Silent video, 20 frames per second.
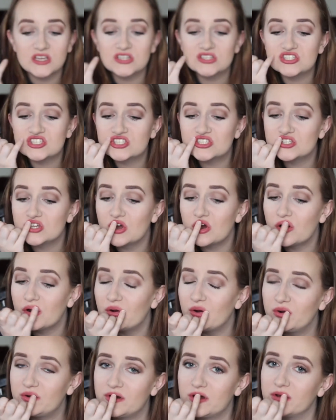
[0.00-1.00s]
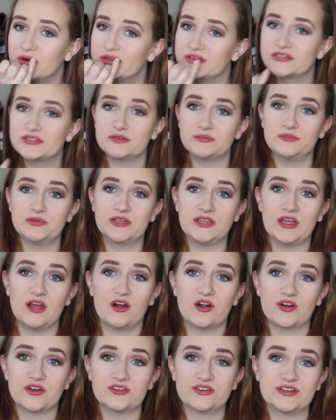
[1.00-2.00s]
It's so noticeably
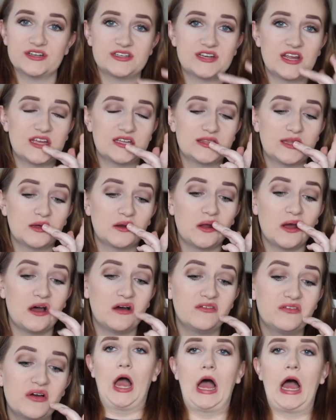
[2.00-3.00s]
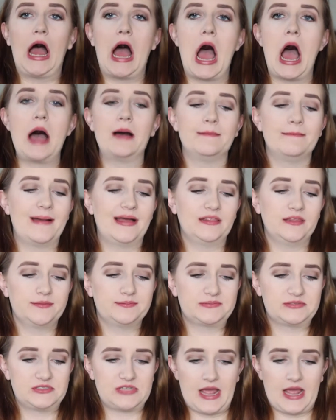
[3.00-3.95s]
harder to take that off. Ah, my lips